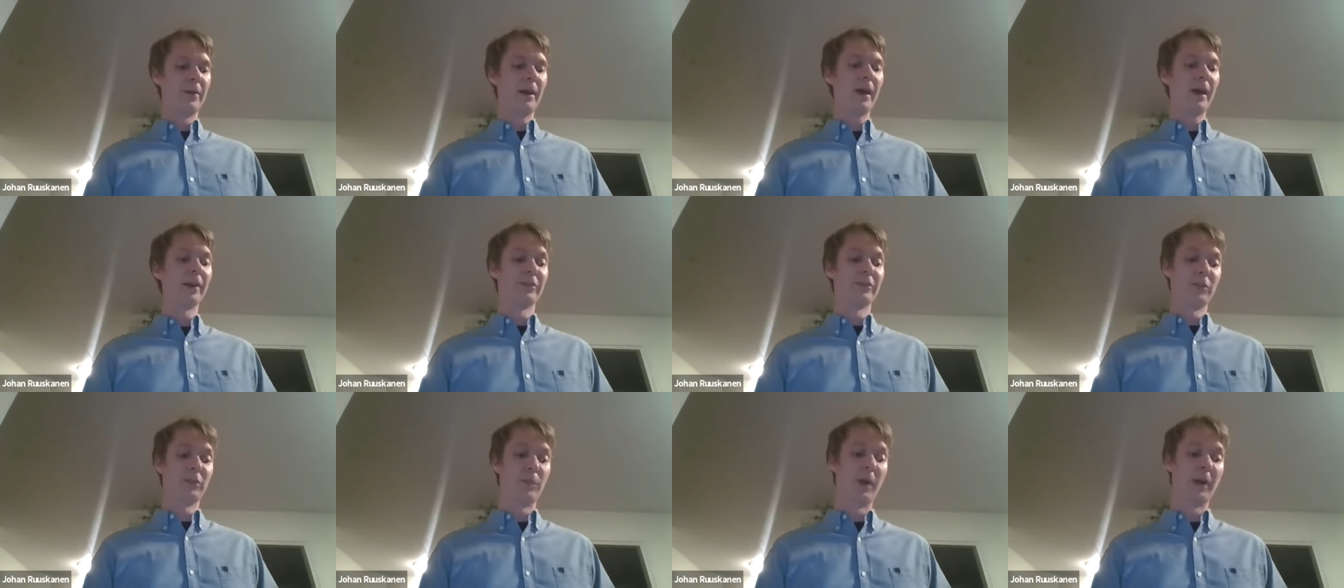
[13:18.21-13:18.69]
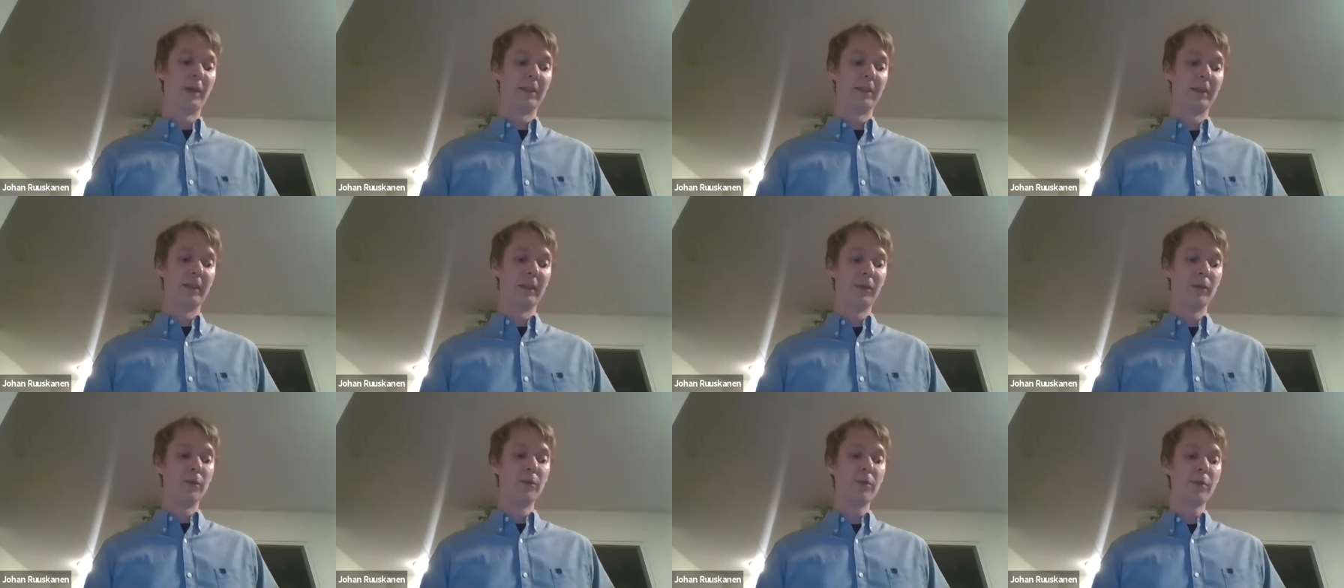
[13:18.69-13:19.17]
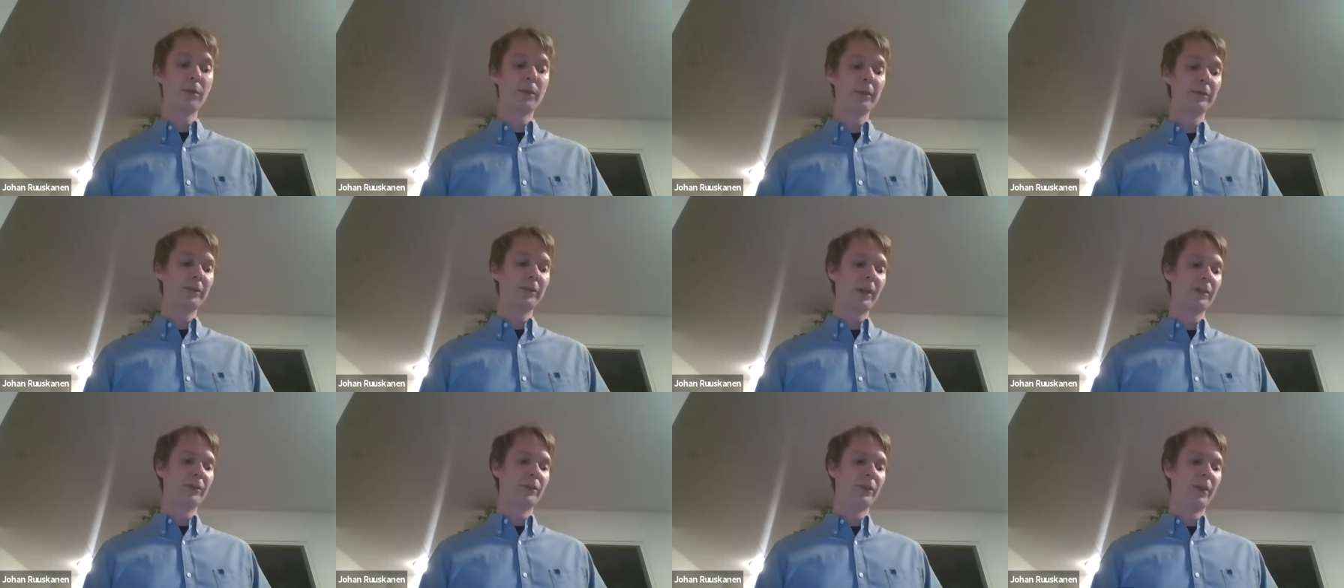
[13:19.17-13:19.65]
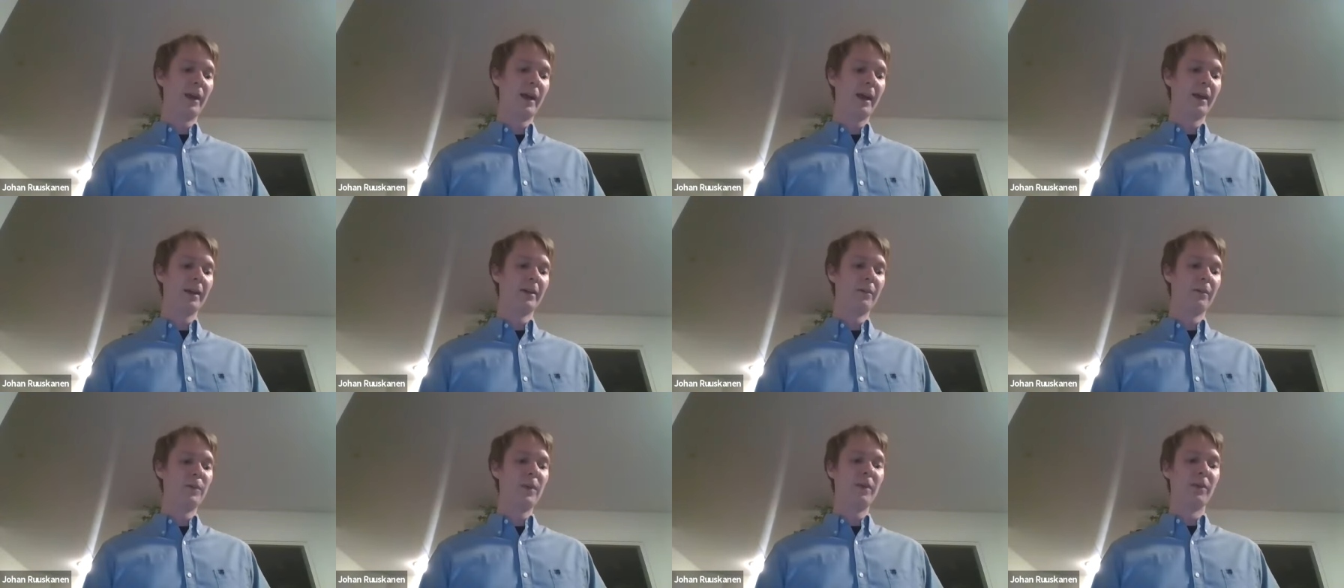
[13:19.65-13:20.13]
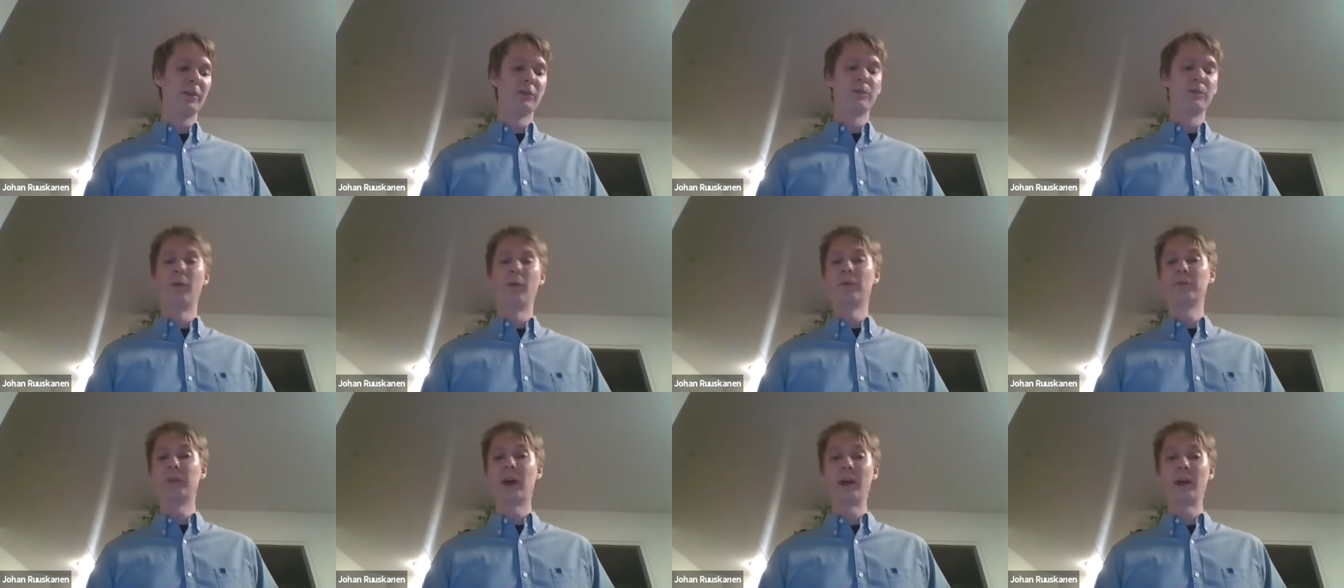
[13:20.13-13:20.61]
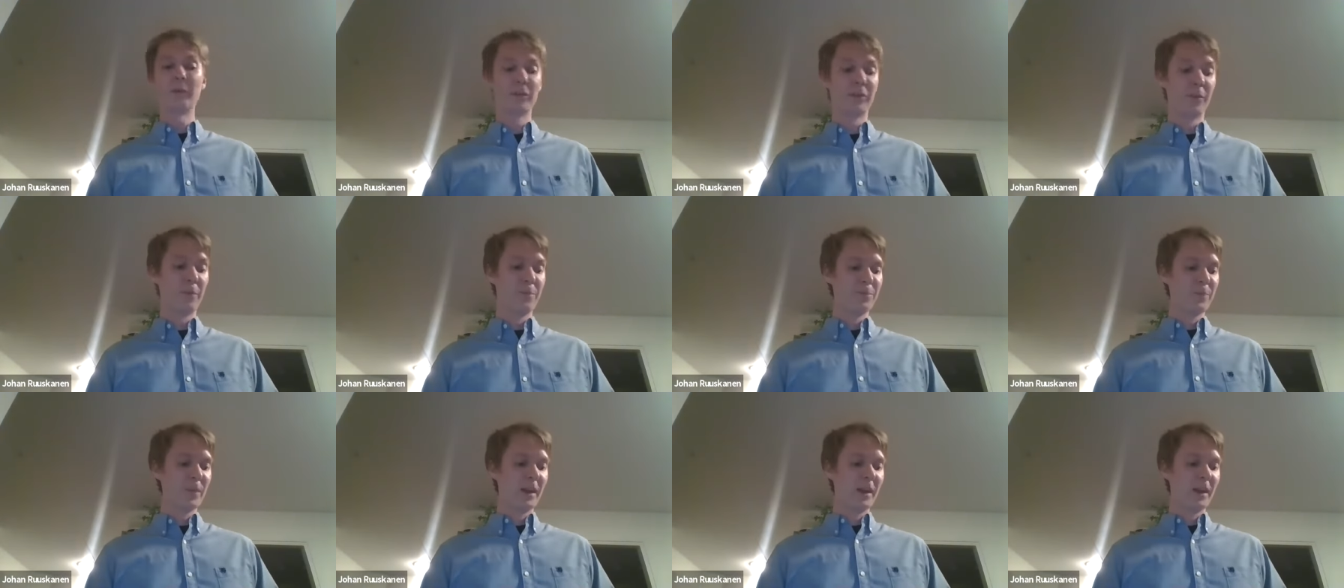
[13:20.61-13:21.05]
estimate the utilization and mean response times,